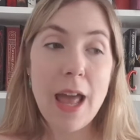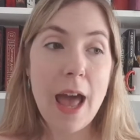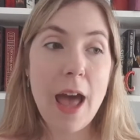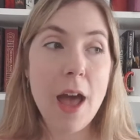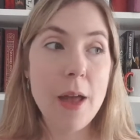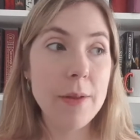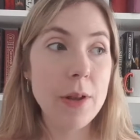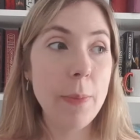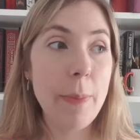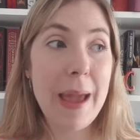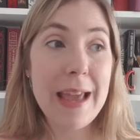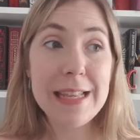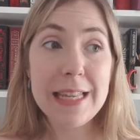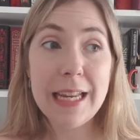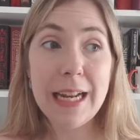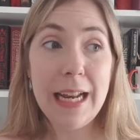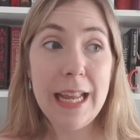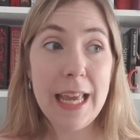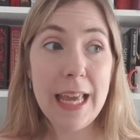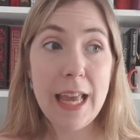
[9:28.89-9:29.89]
and
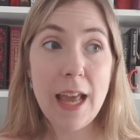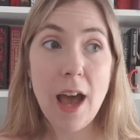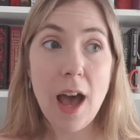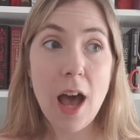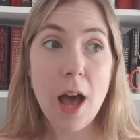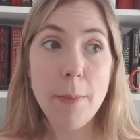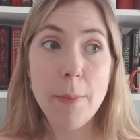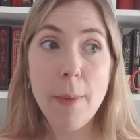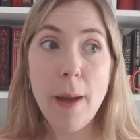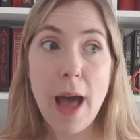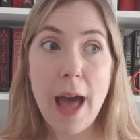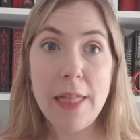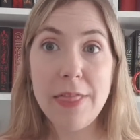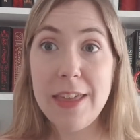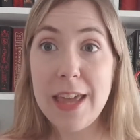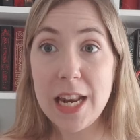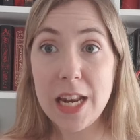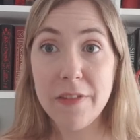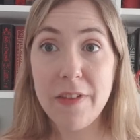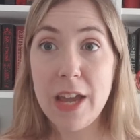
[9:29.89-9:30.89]
basically at
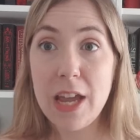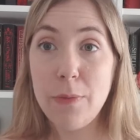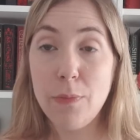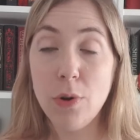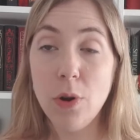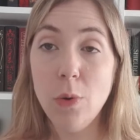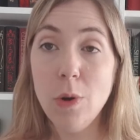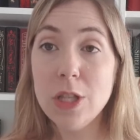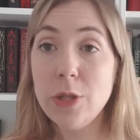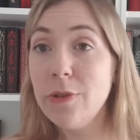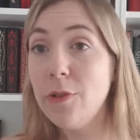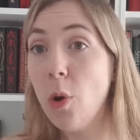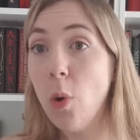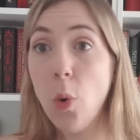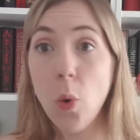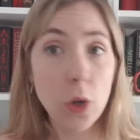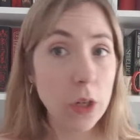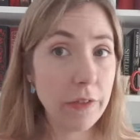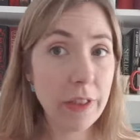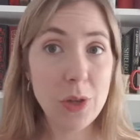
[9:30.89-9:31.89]
the end of April, once we've got
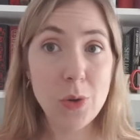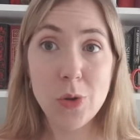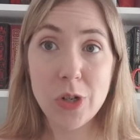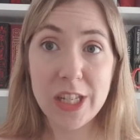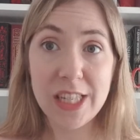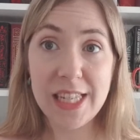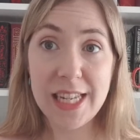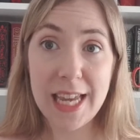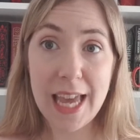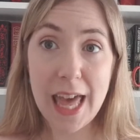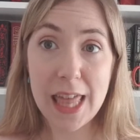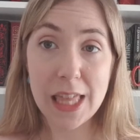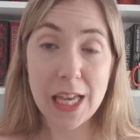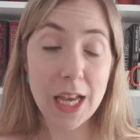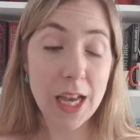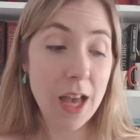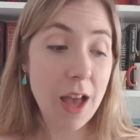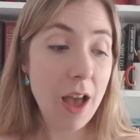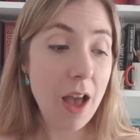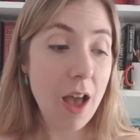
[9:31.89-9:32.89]
all of the orders together,